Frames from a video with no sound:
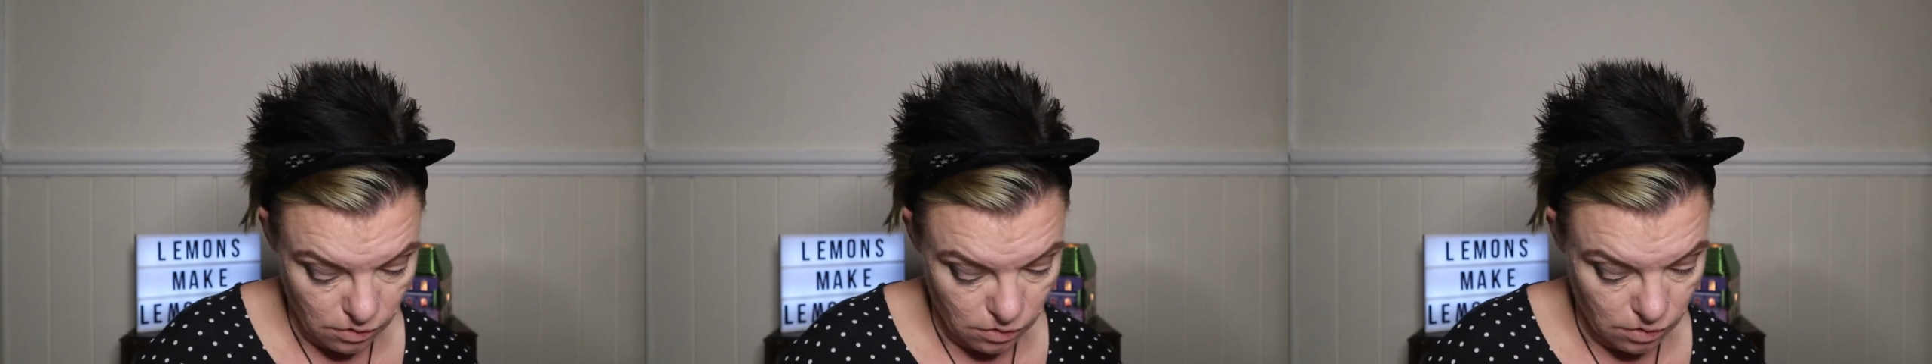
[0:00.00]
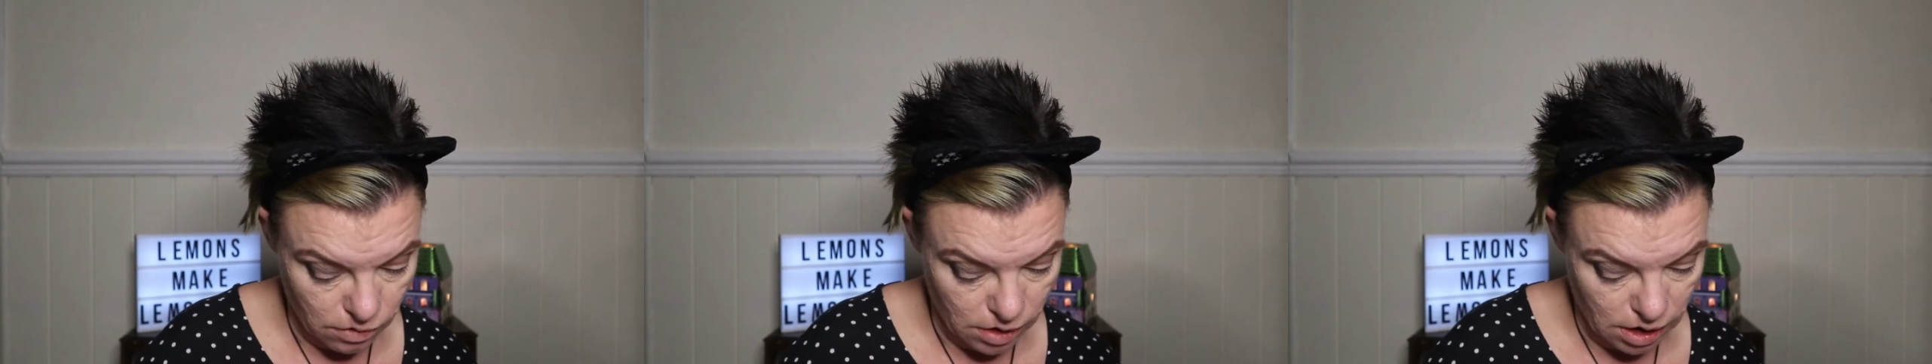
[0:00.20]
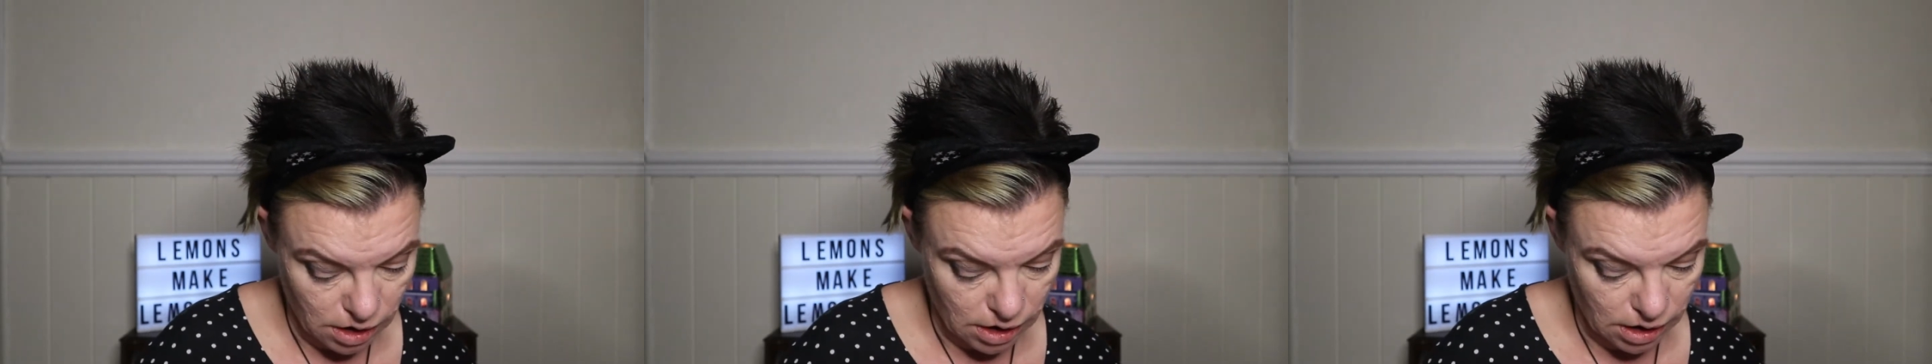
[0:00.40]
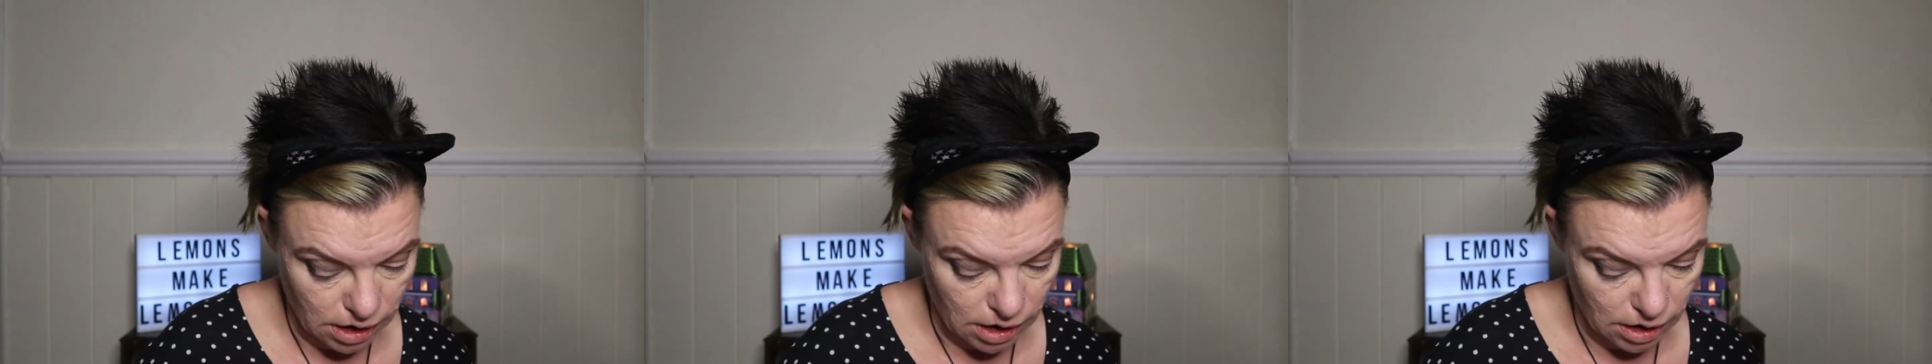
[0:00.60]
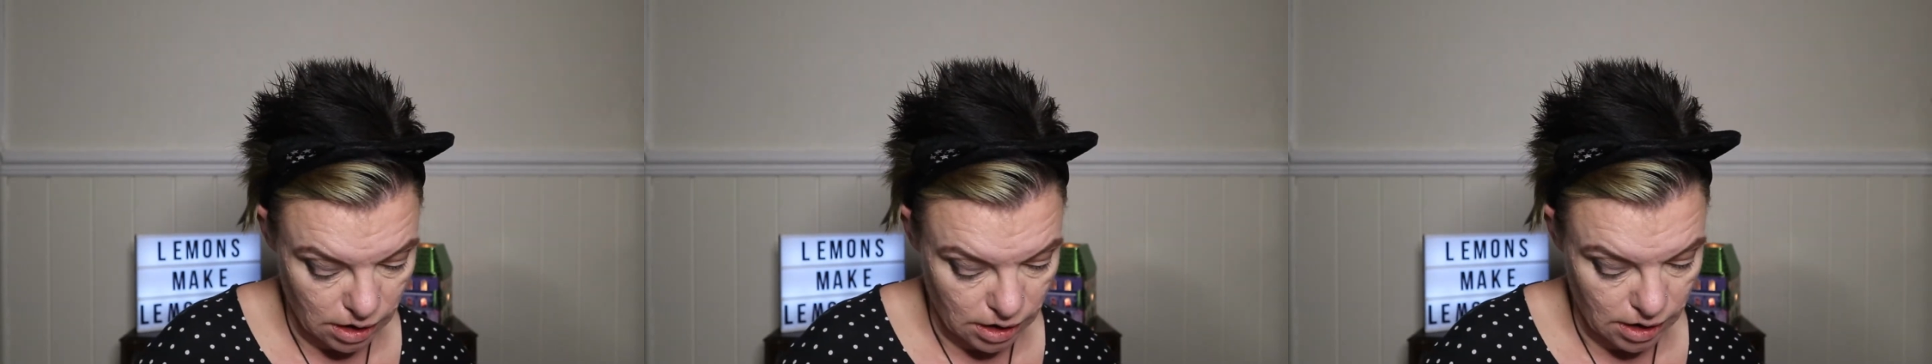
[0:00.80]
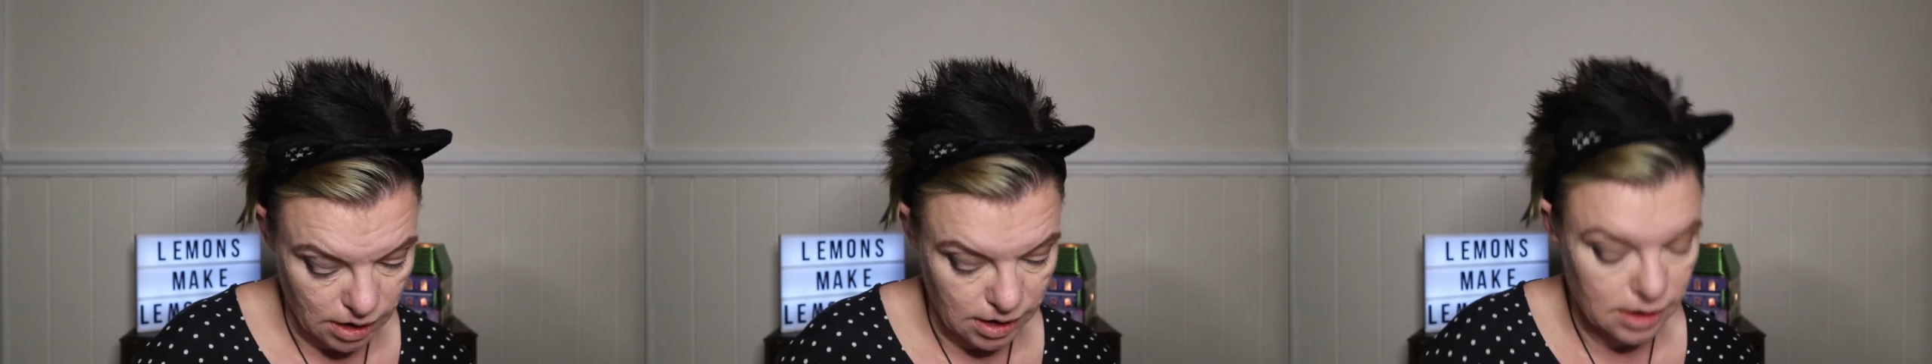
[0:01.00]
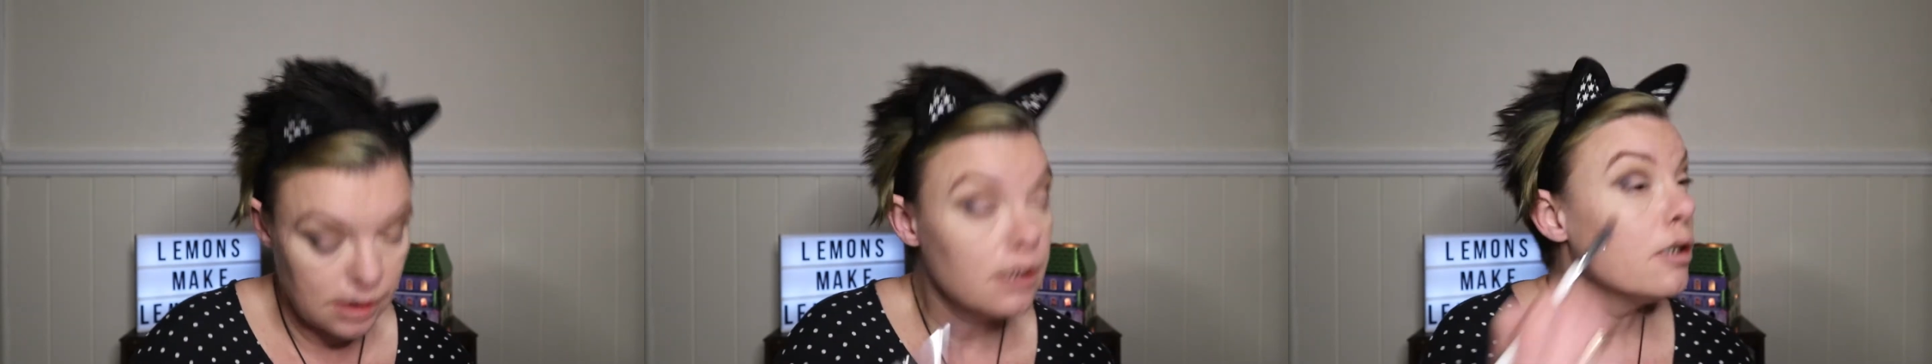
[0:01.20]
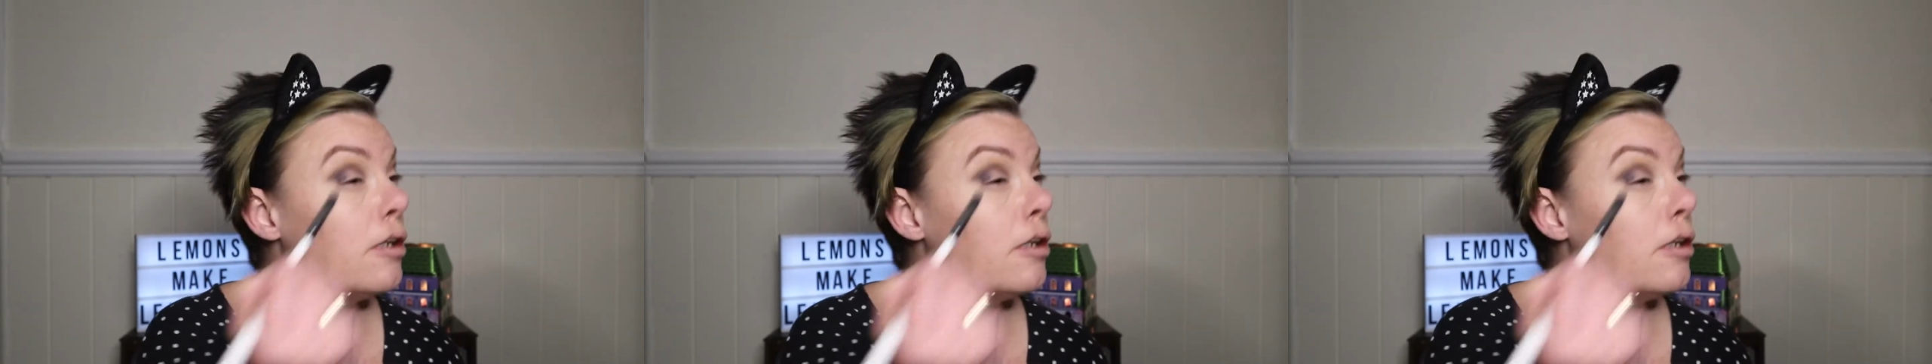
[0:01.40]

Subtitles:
Really nice.